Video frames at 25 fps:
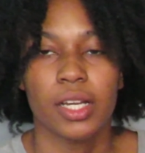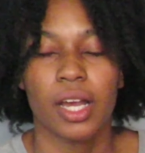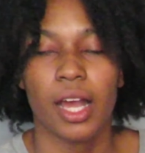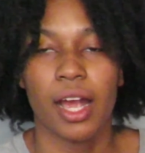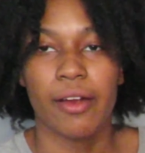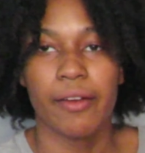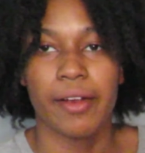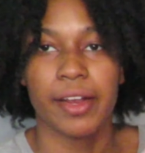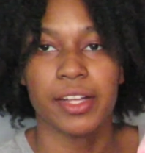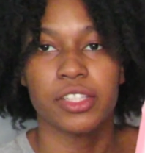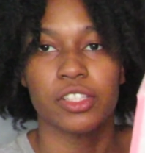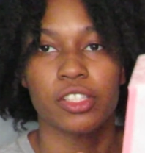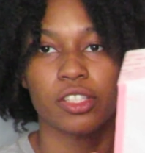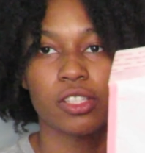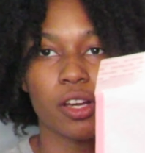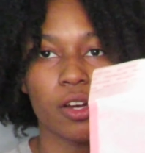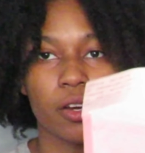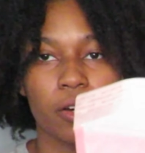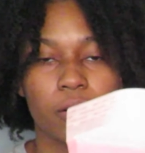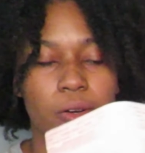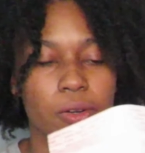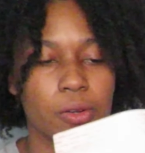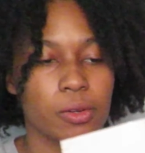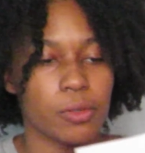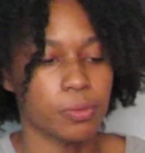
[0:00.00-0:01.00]
All right,
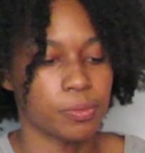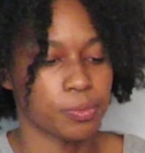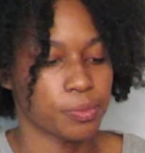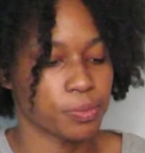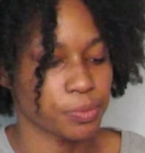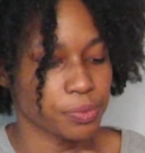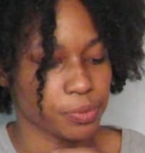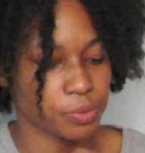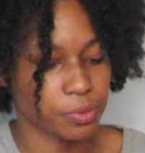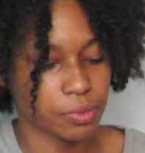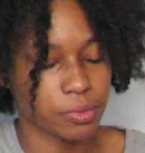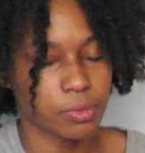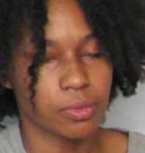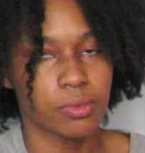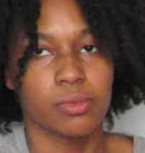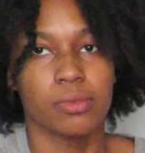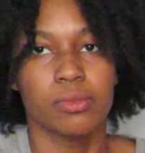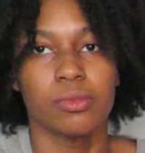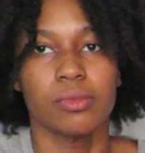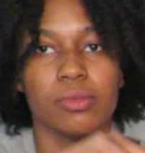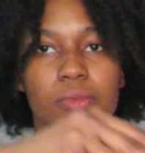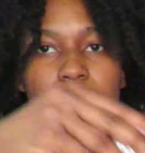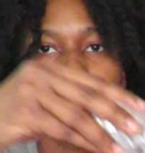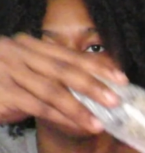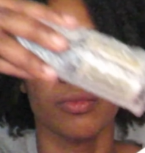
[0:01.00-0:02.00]
so
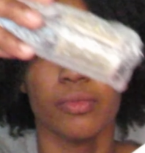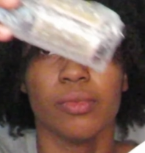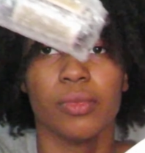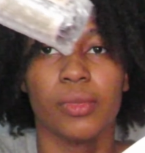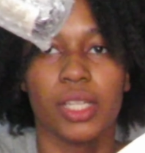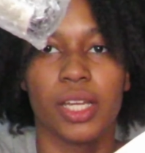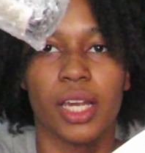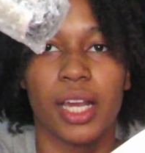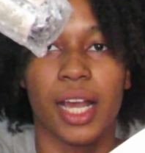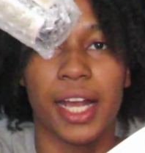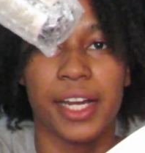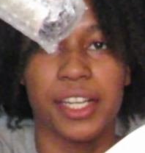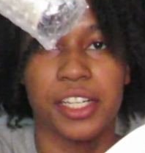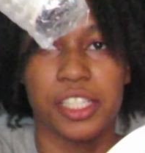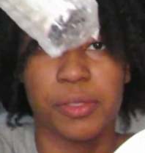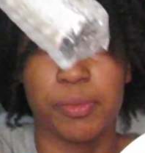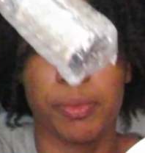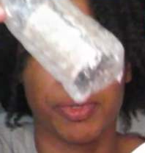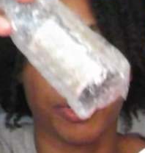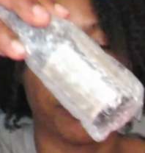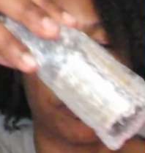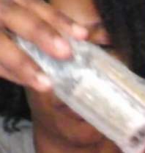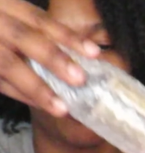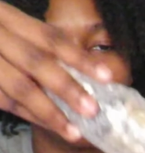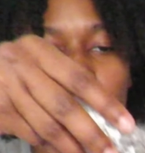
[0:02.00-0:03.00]
I just
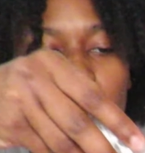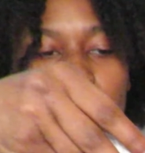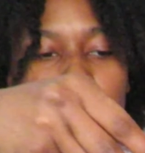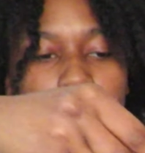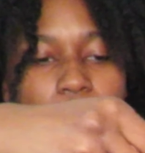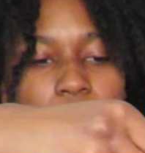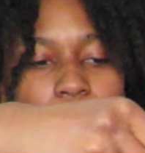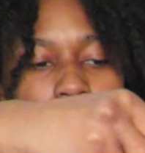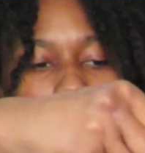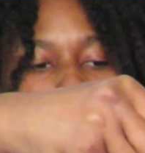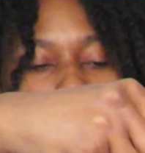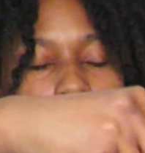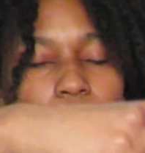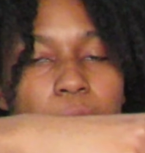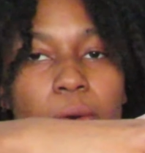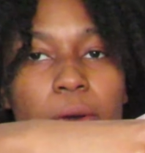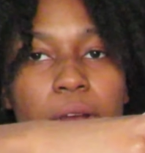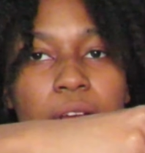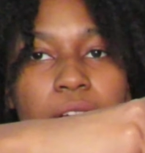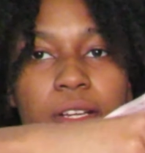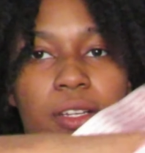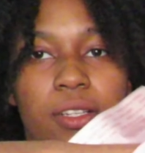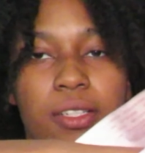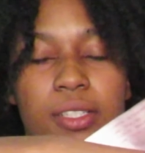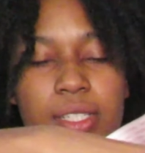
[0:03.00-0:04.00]
put both of the
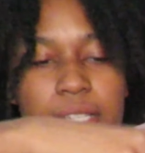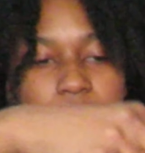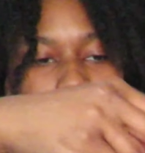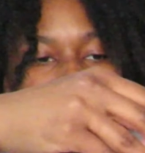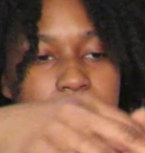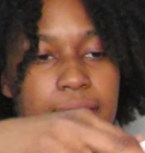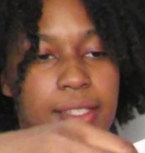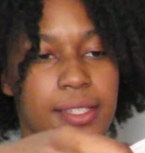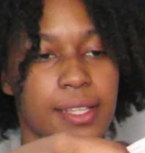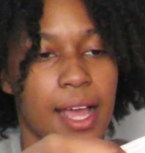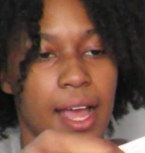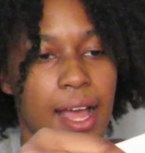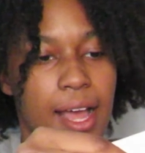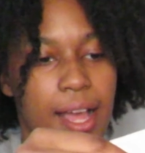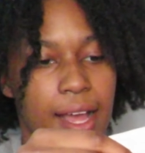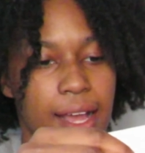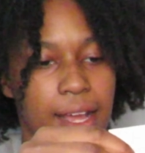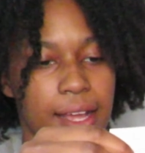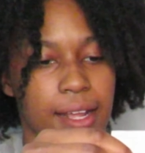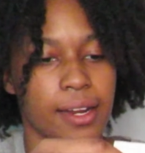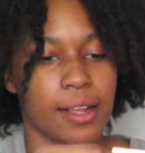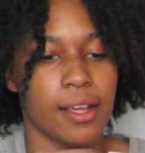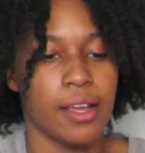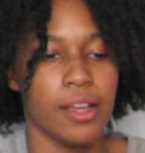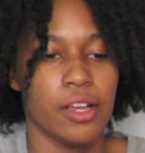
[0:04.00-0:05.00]
oils
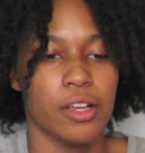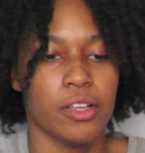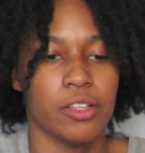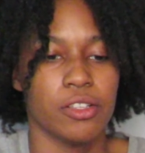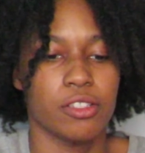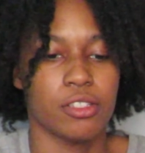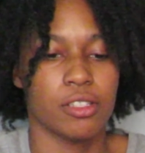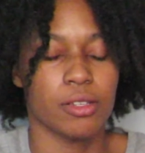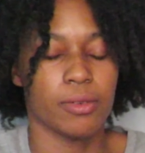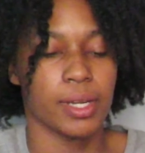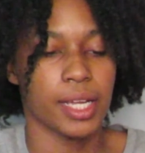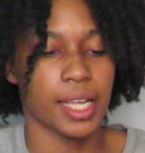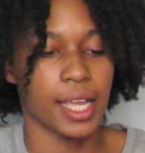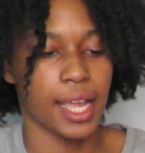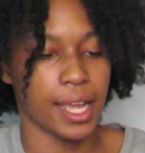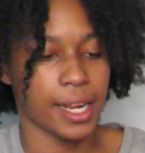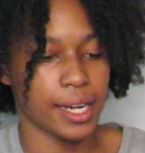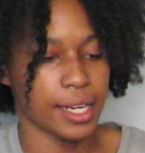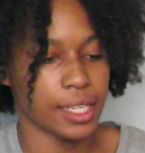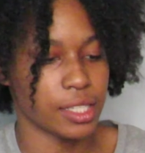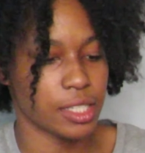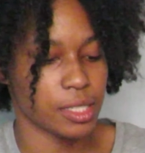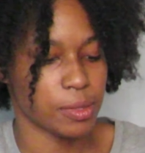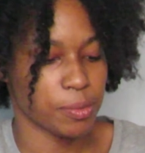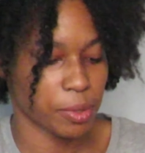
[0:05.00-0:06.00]
inside. So again,
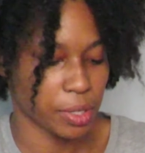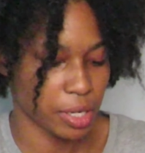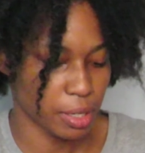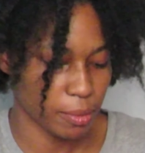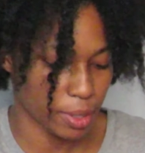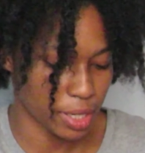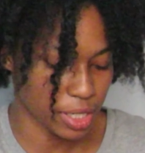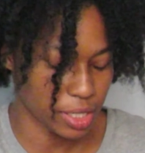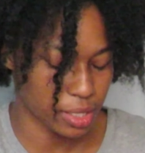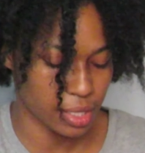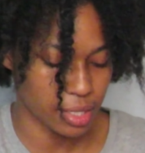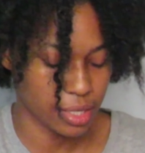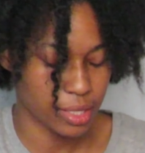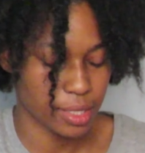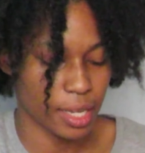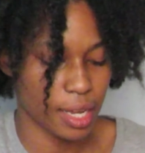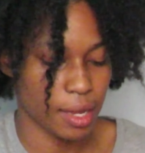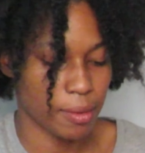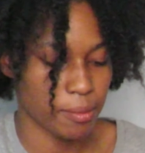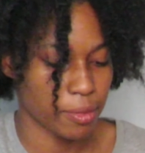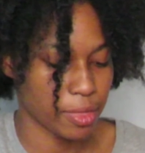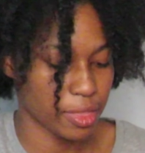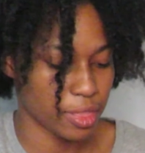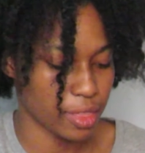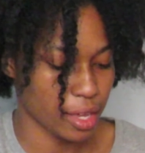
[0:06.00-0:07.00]
it's pretty much the
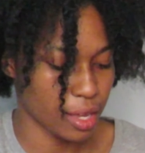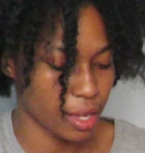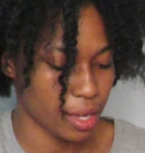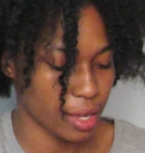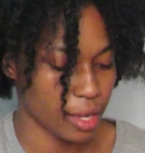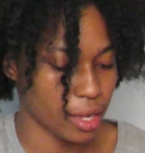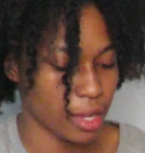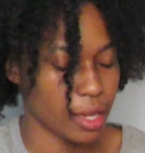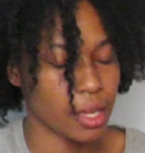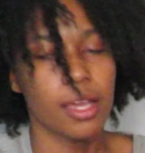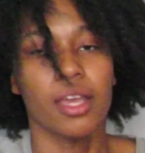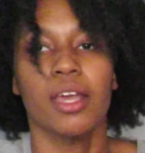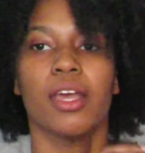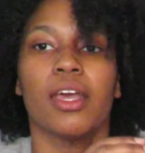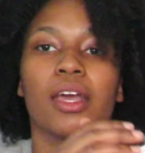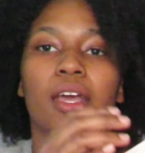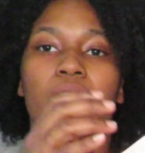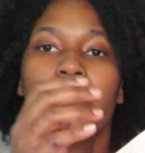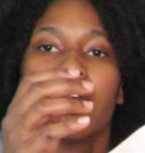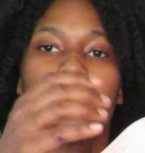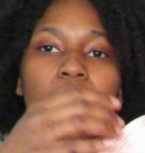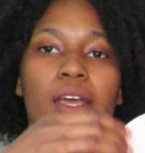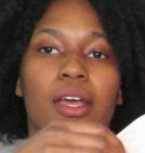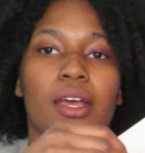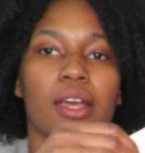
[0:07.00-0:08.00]
same thing.
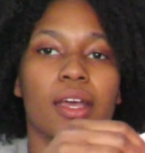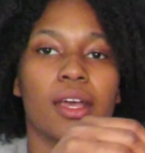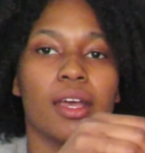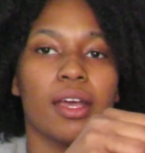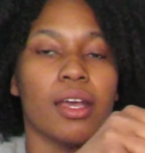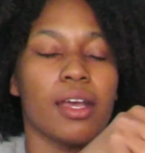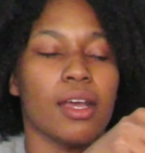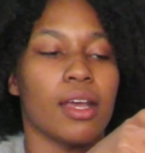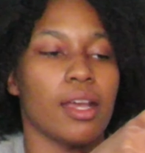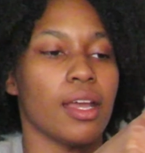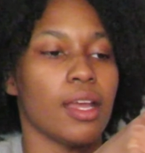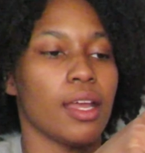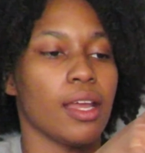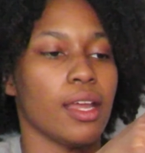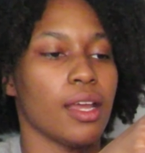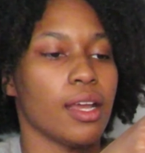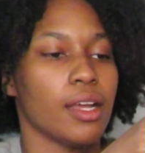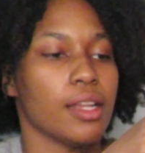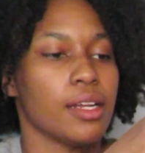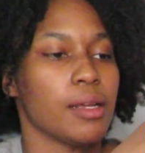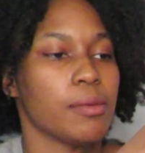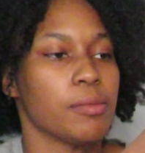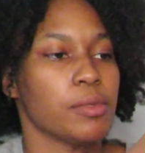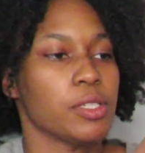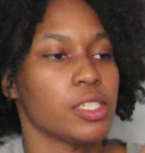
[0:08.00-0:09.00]

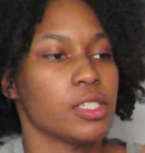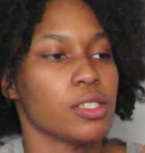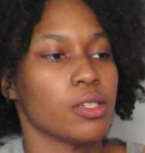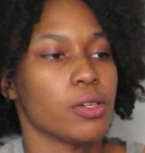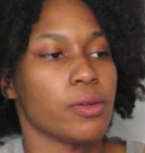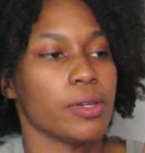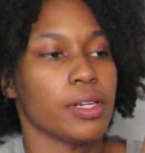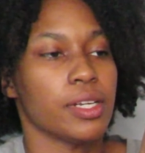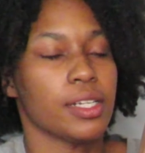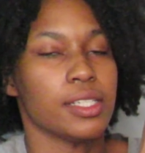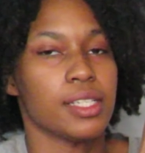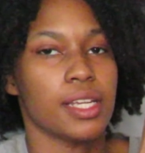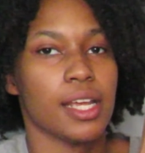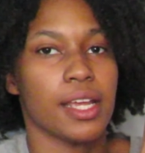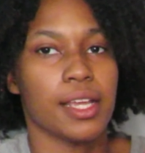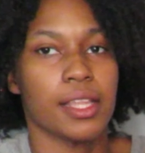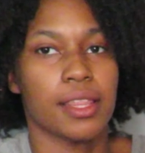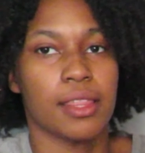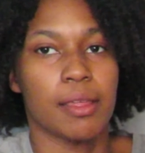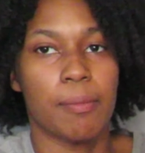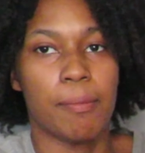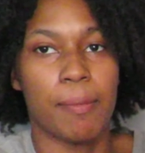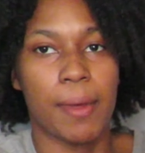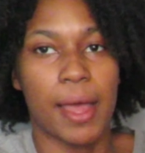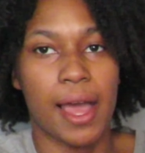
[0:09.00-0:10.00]
And I'm just going to take
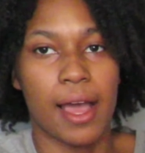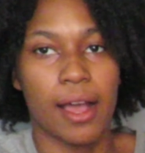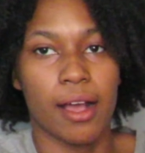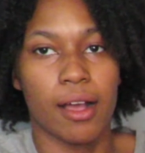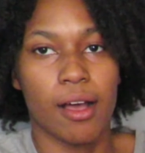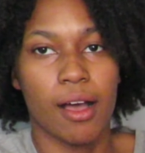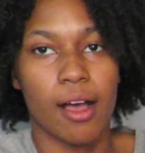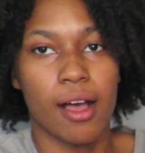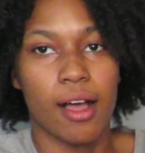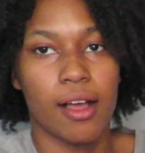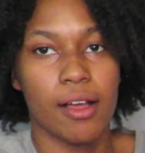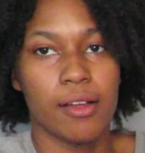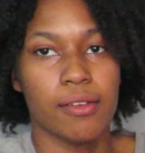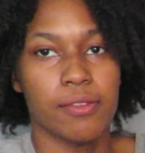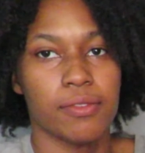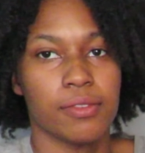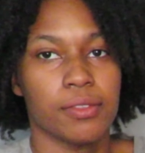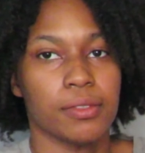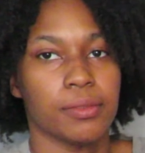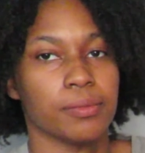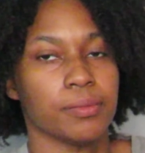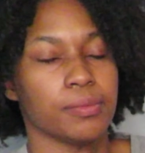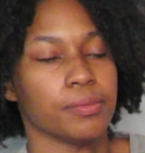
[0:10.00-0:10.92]
the back off.